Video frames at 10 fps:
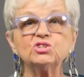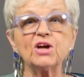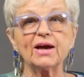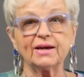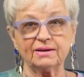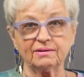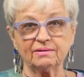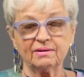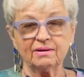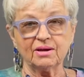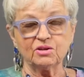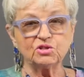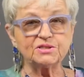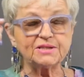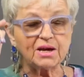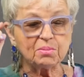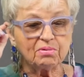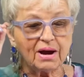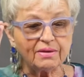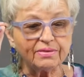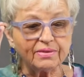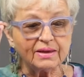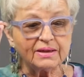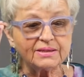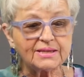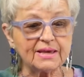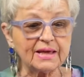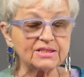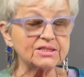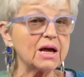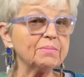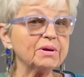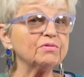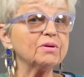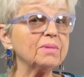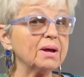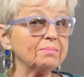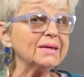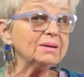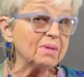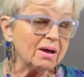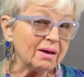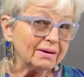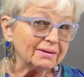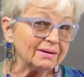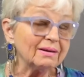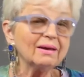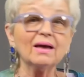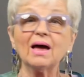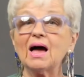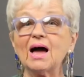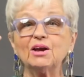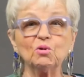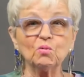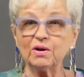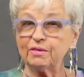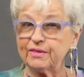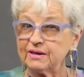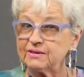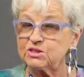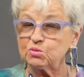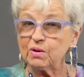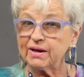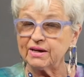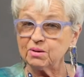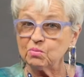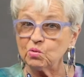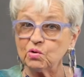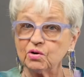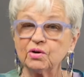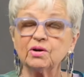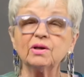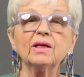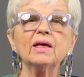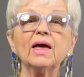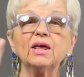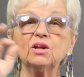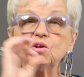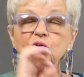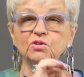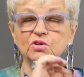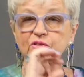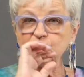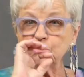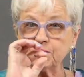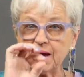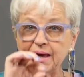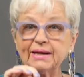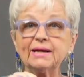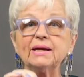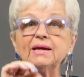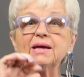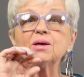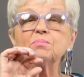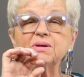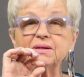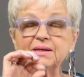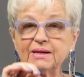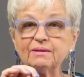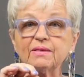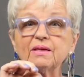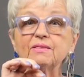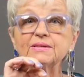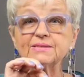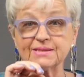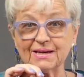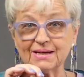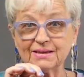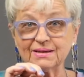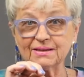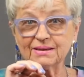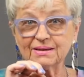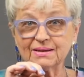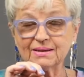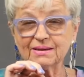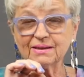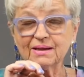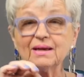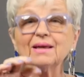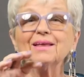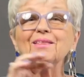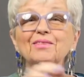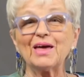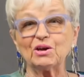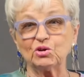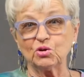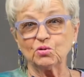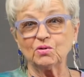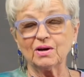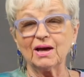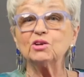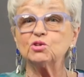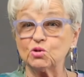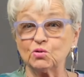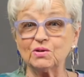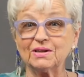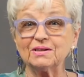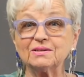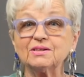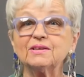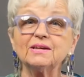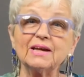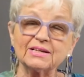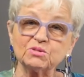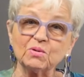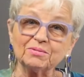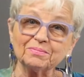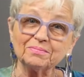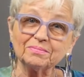check it. Just take a breath, say that's coming from my mean mind, I don't want to think this way anymore, and look to the humanity beneath the skin. Thank you, and tune in to the next one.